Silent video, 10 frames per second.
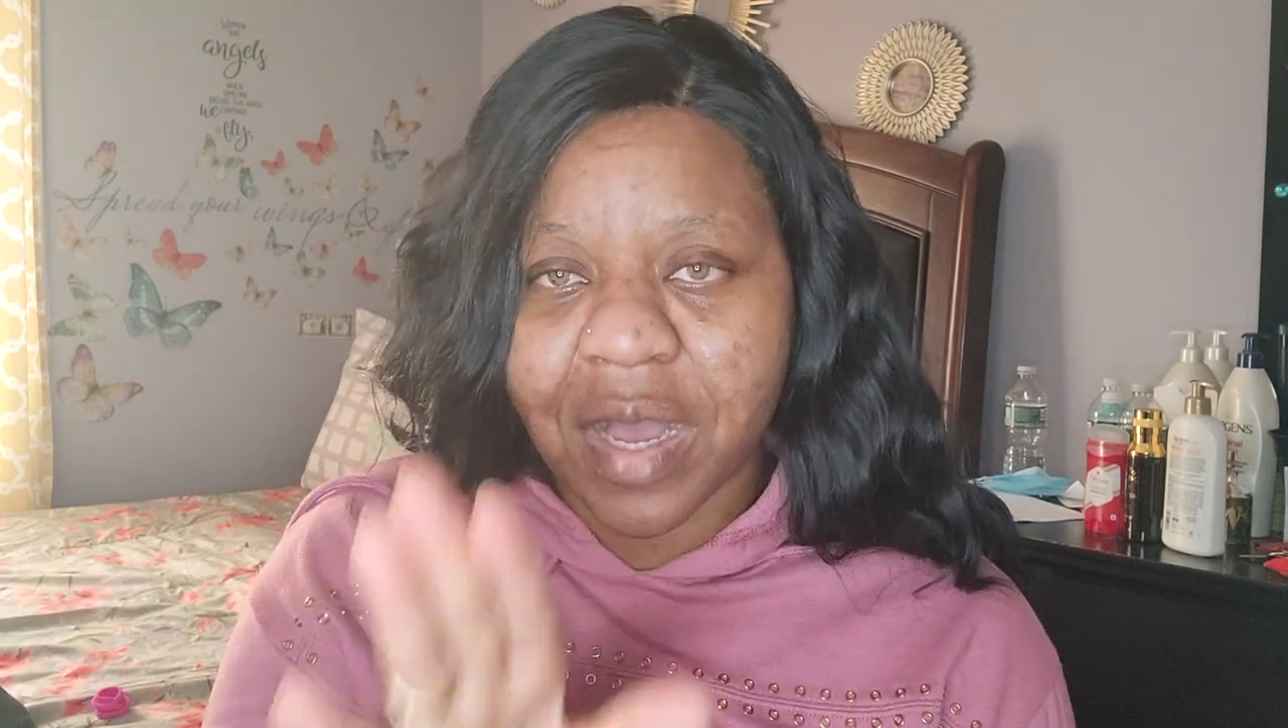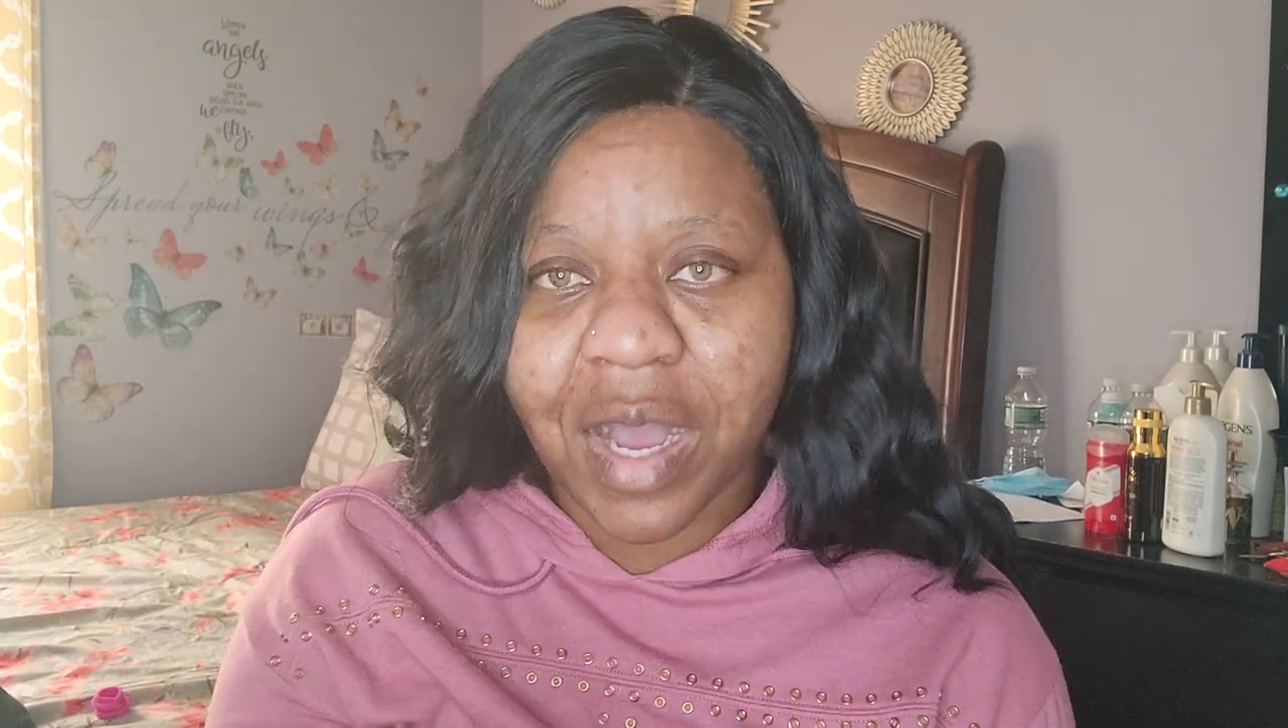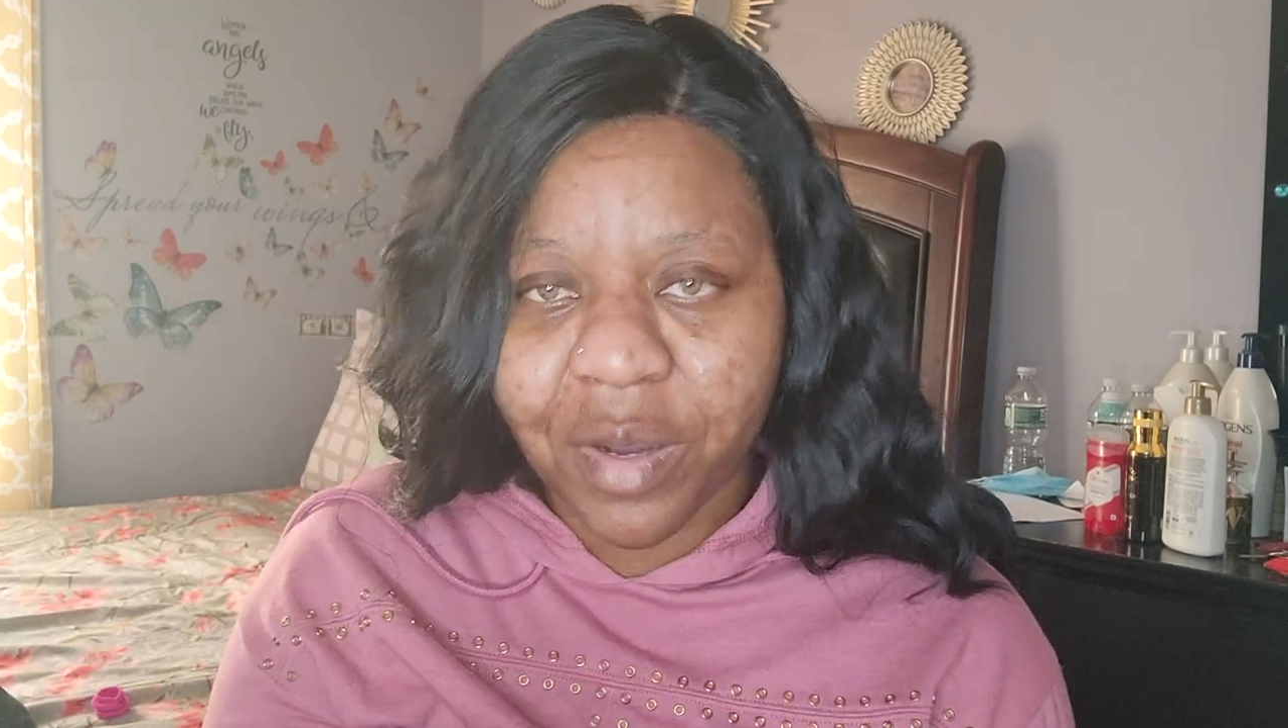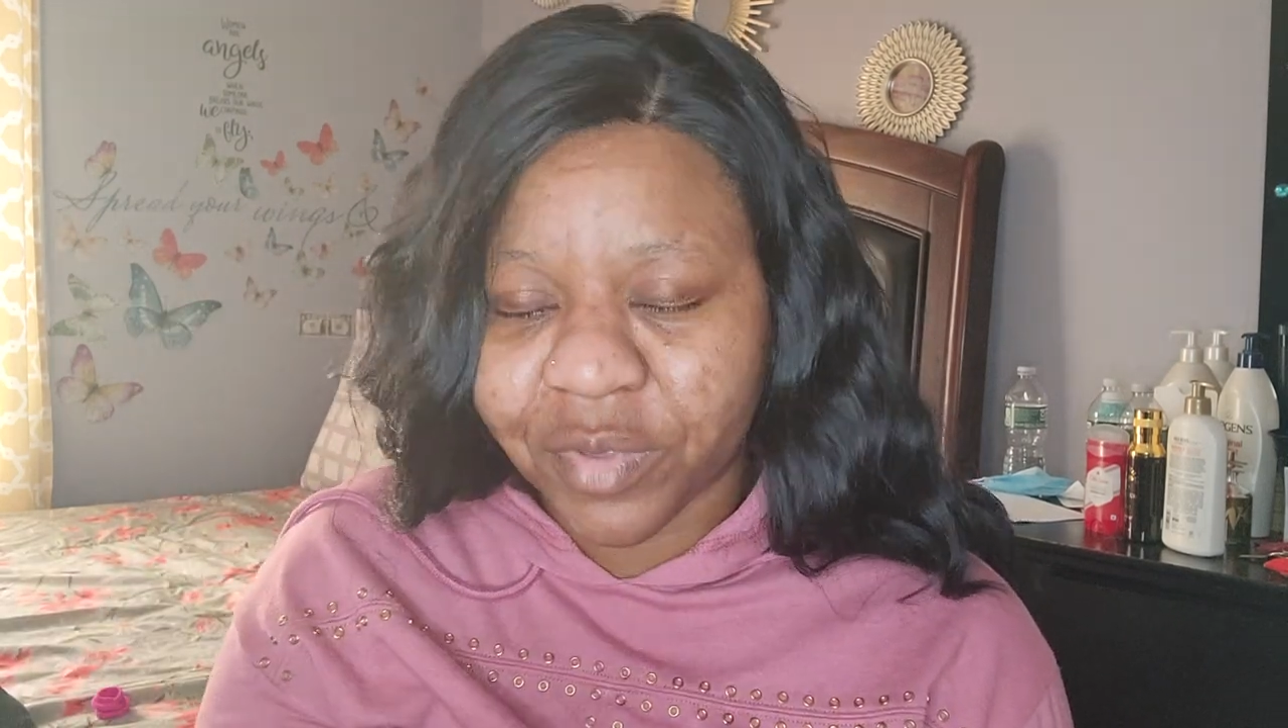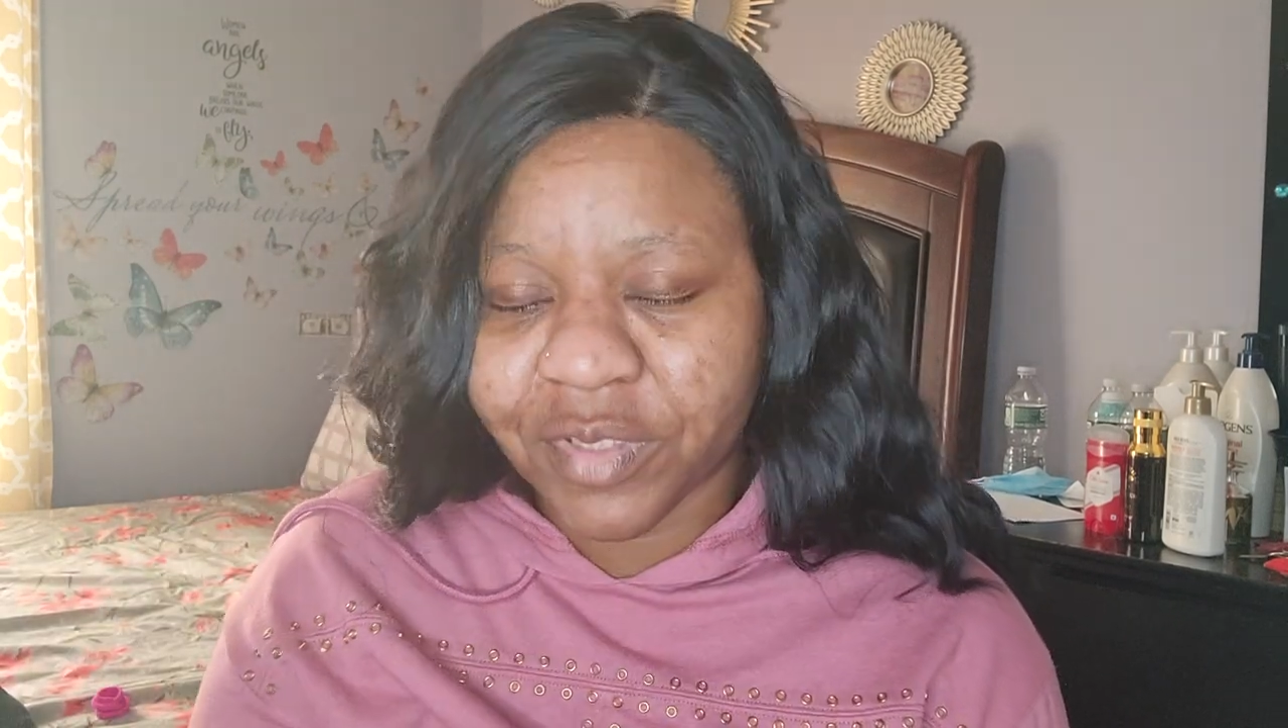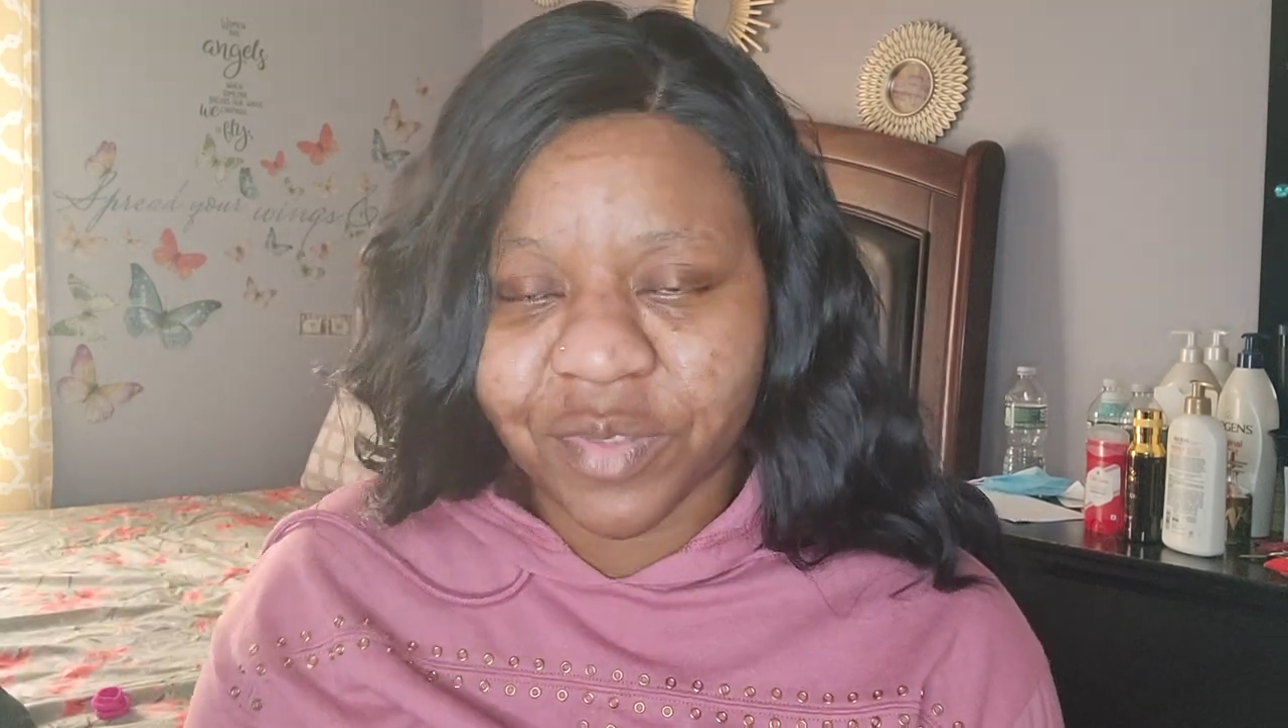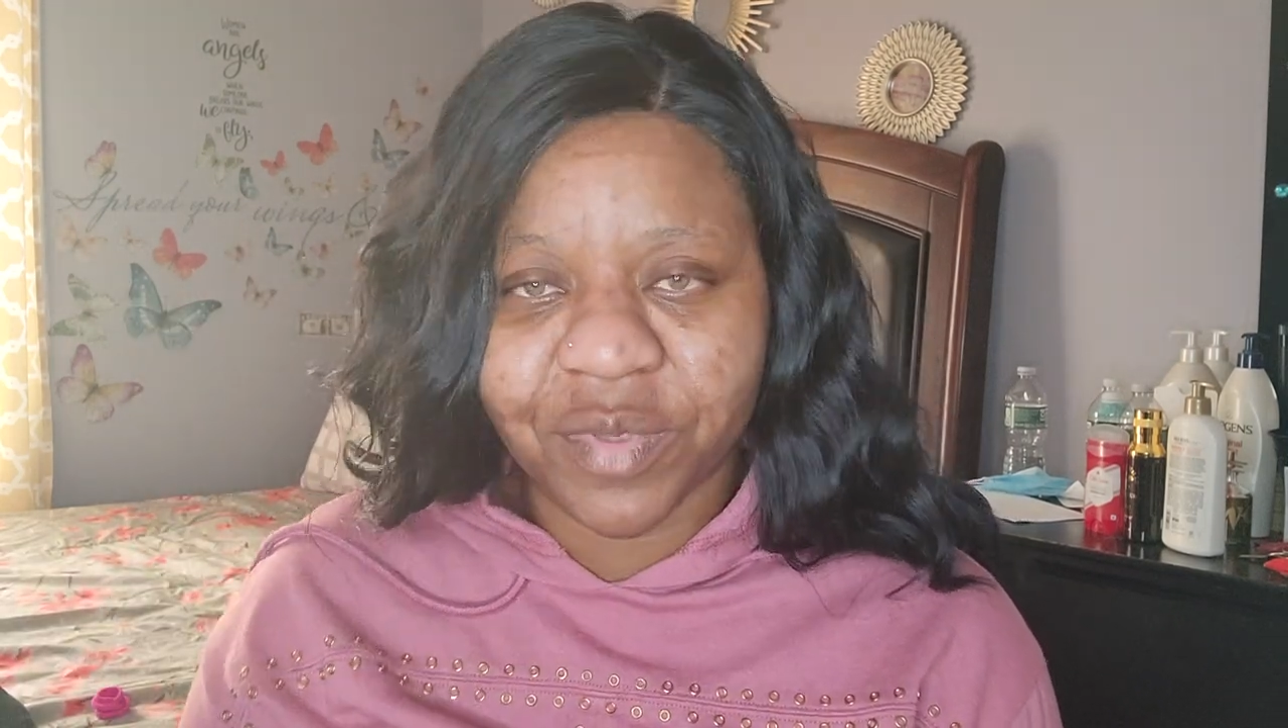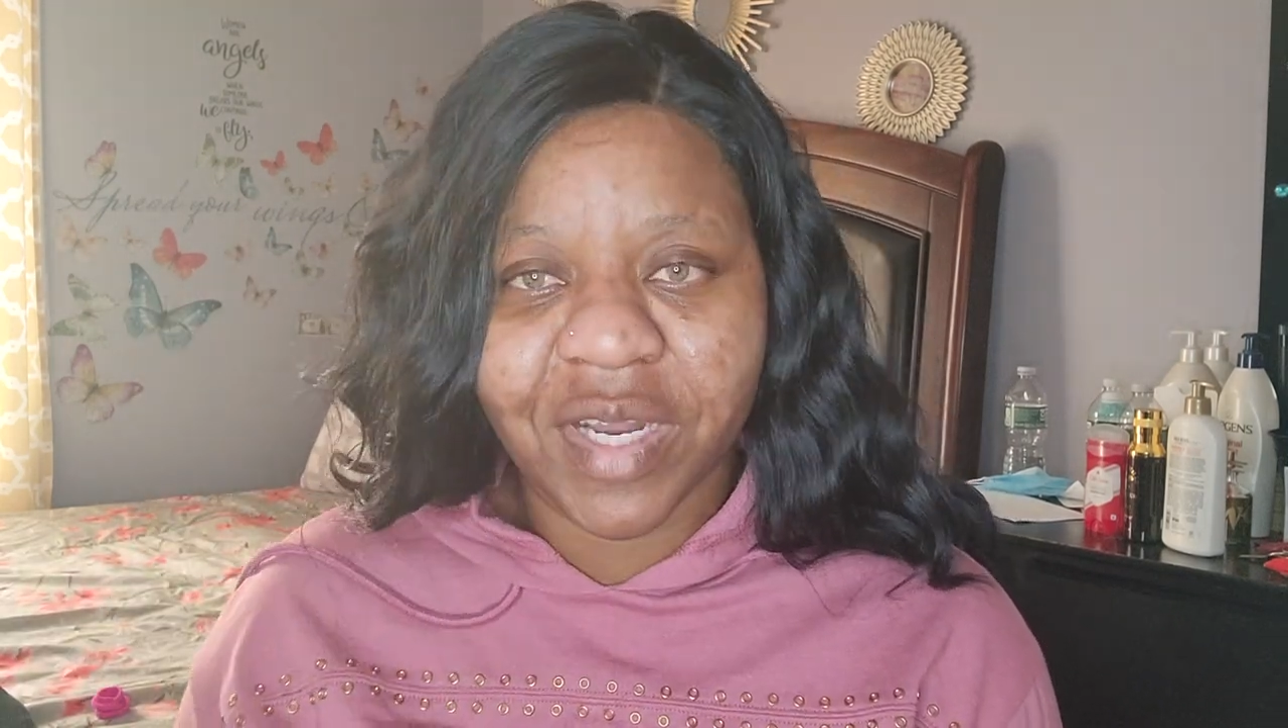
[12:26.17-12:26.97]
I will do it.